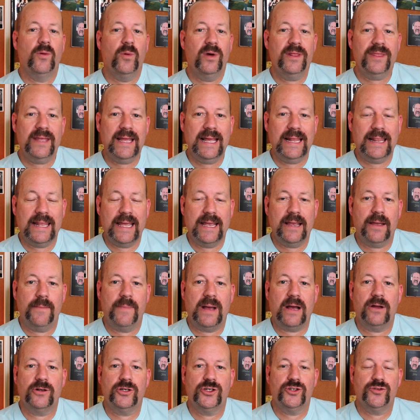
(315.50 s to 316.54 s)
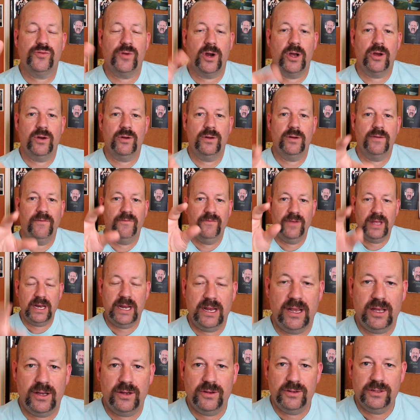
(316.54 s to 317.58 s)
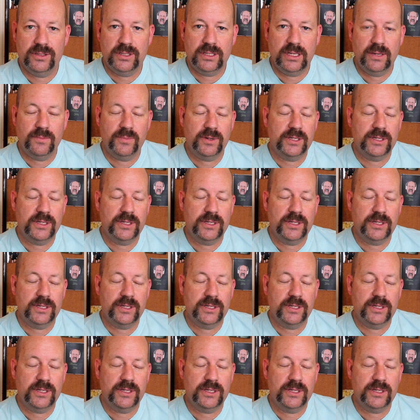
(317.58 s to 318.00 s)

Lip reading: The one thing I like about drone videos in